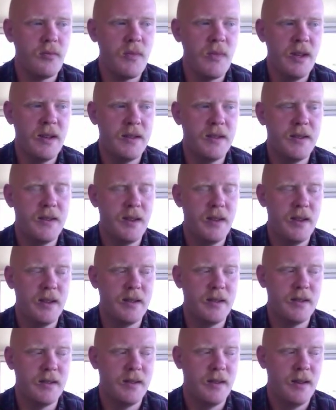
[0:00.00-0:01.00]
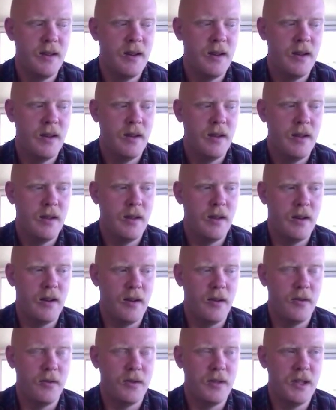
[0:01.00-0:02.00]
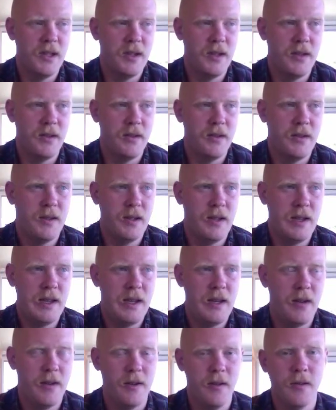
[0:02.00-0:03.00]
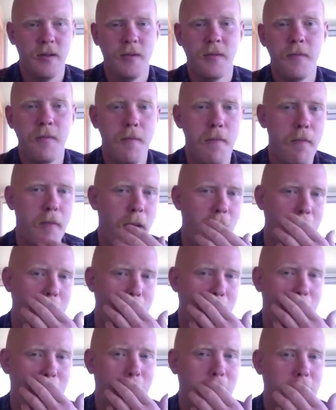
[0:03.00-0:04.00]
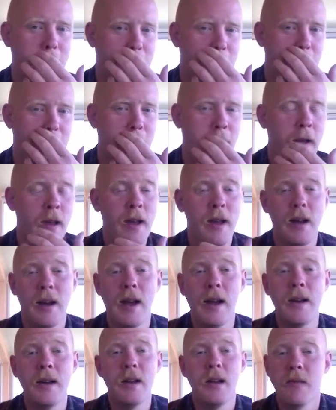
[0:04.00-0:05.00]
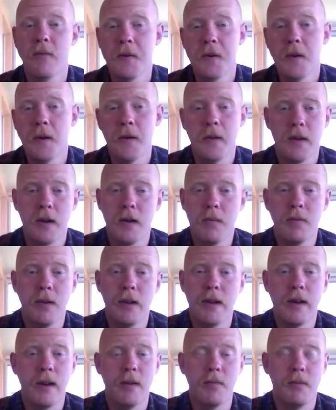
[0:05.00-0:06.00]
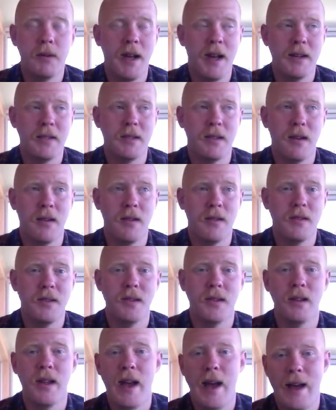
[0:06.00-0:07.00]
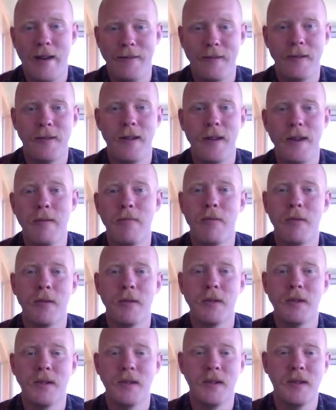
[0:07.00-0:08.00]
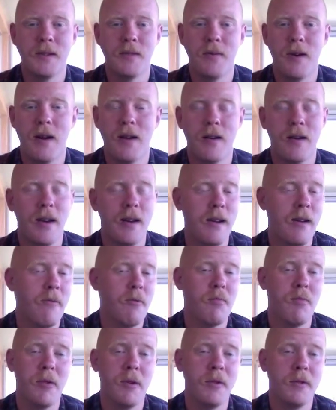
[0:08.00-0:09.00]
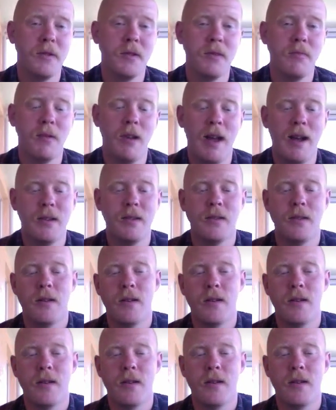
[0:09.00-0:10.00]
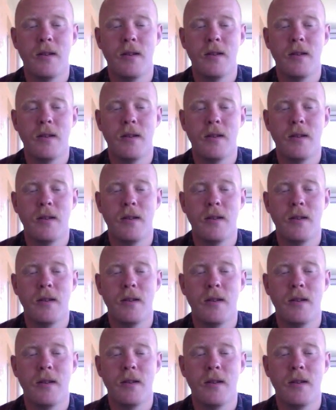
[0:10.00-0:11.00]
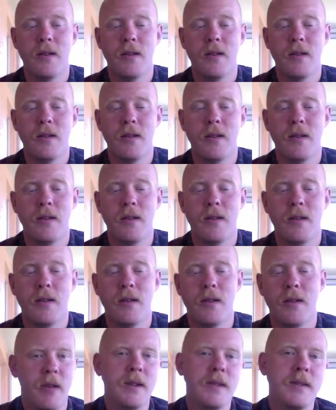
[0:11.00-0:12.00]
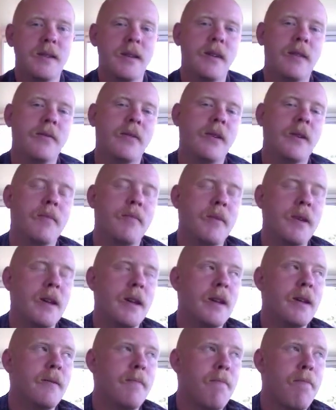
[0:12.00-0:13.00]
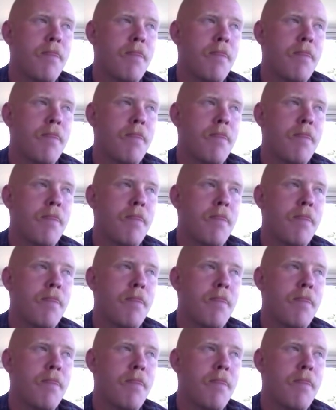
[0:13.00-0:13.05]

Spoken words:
It's you know, to hear Ben Monder, and I didn't even know that he played on Black Star till after I had purchased this record. I never purchased Black Star, and maybe that might be a fault in itself on me.